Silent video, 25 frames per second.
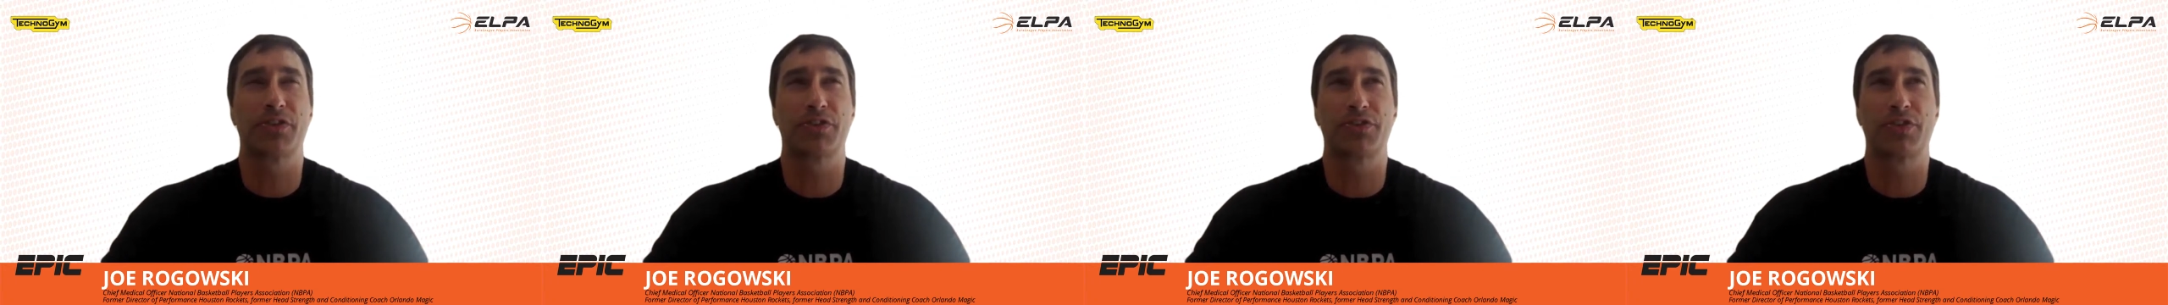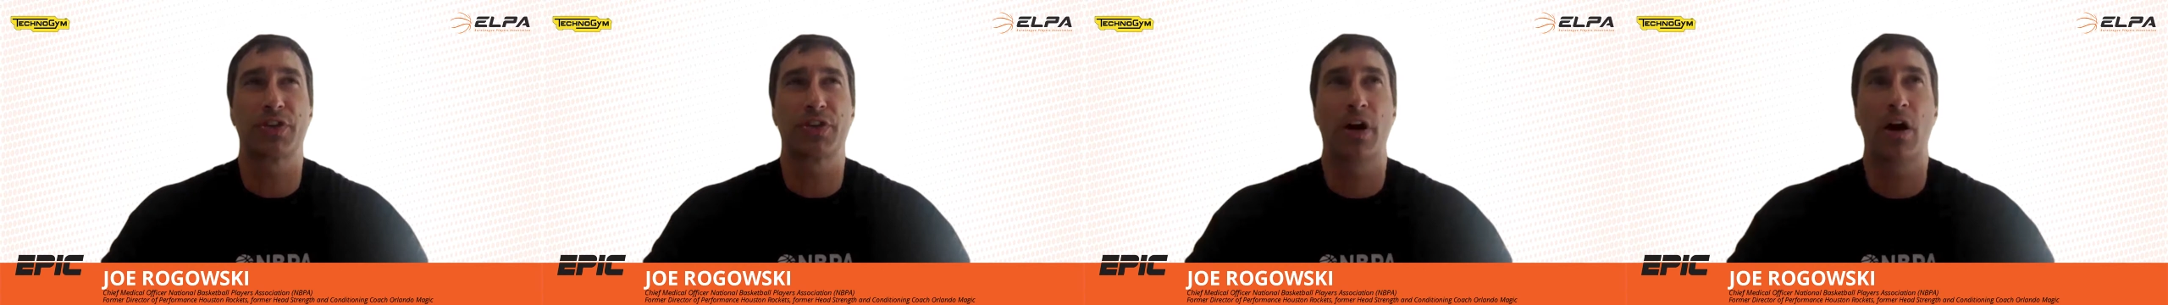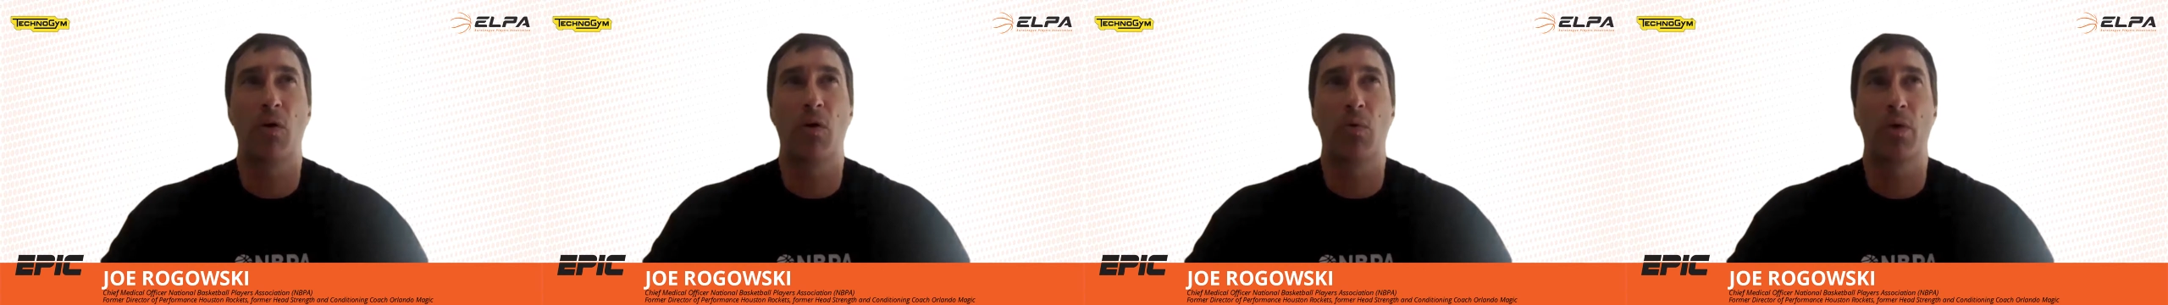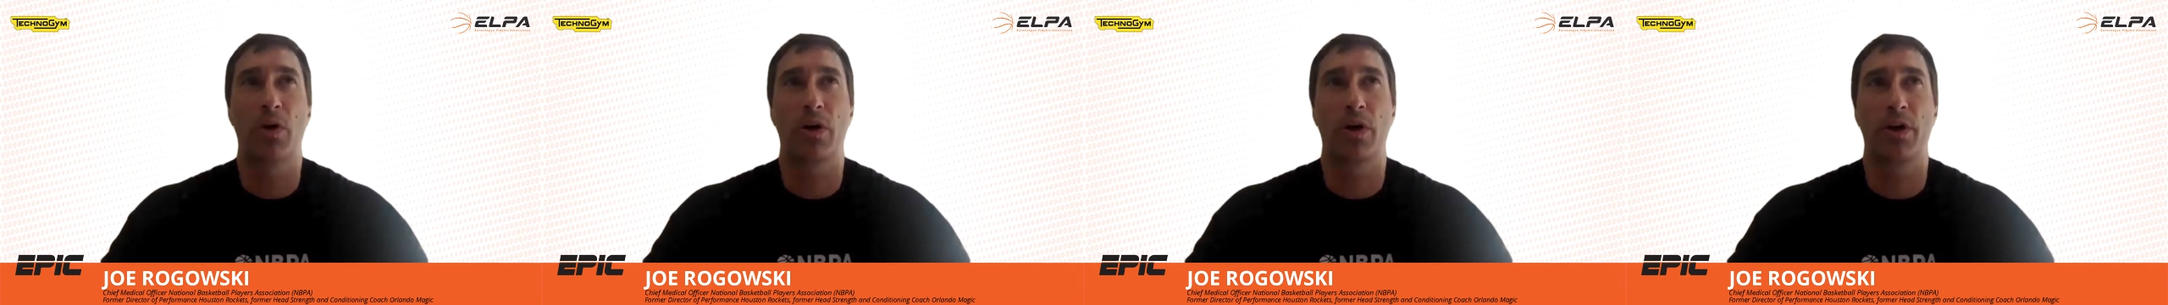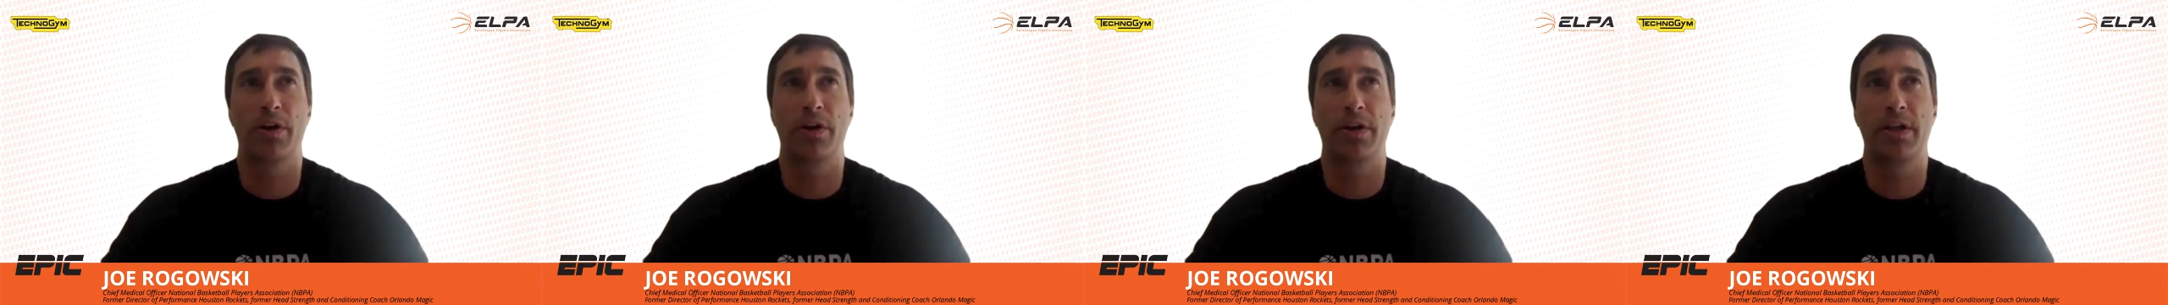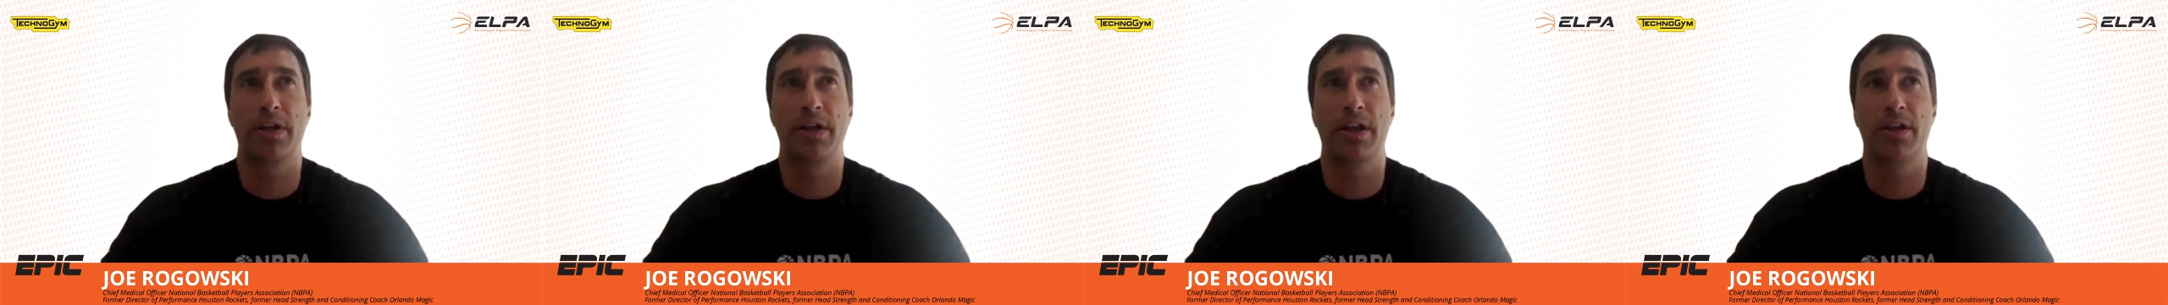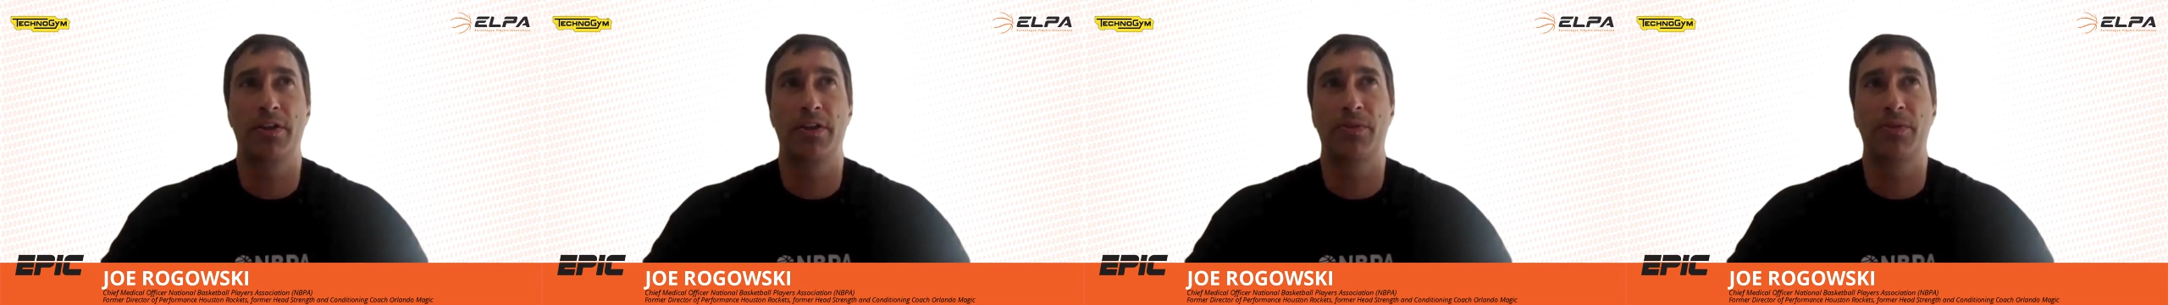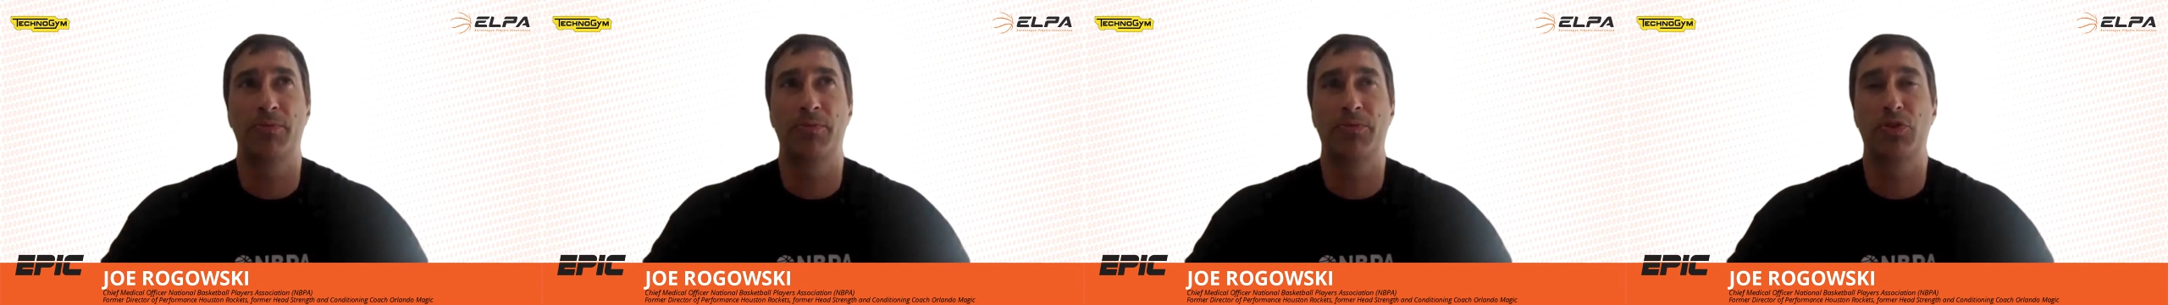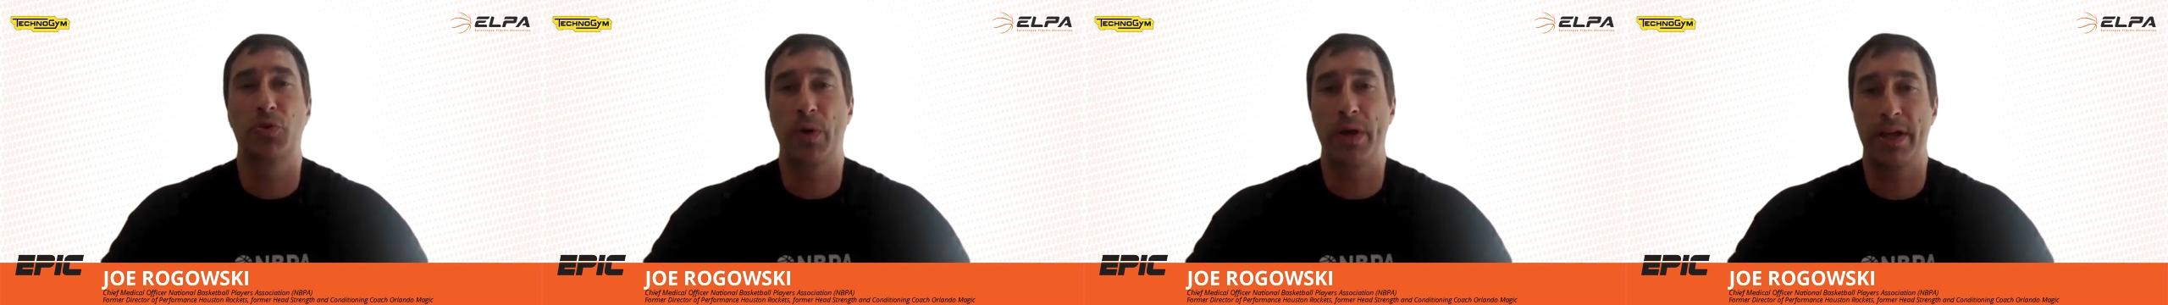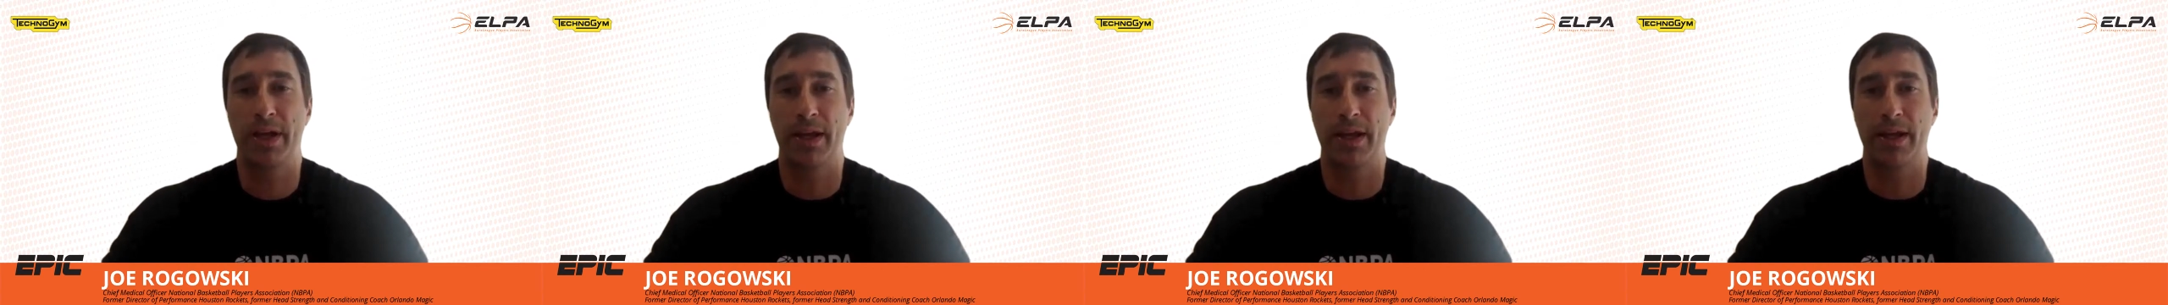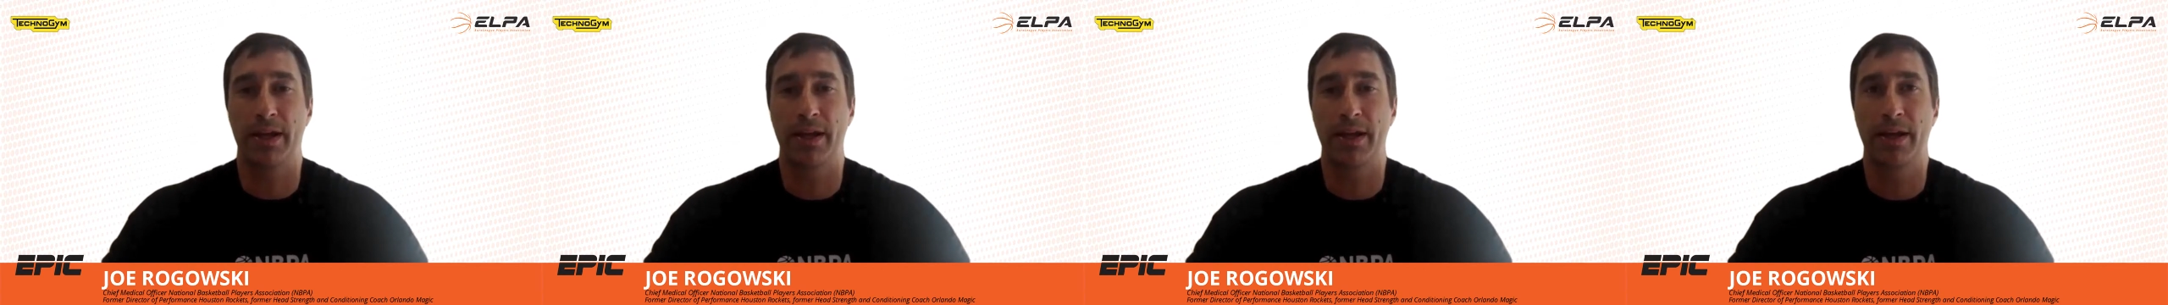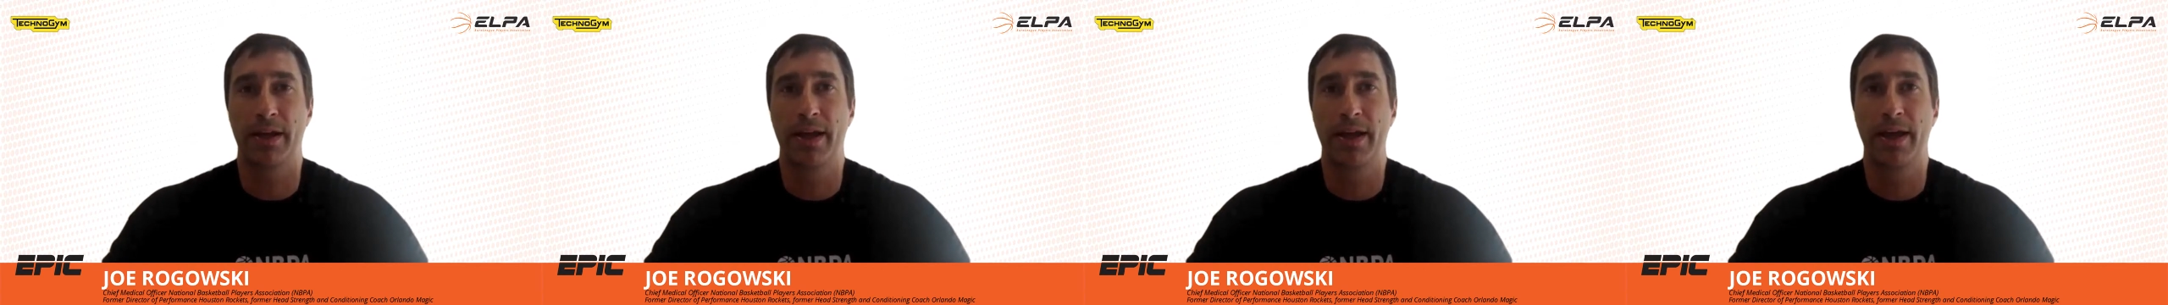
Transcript: saw where it needed some tweaking.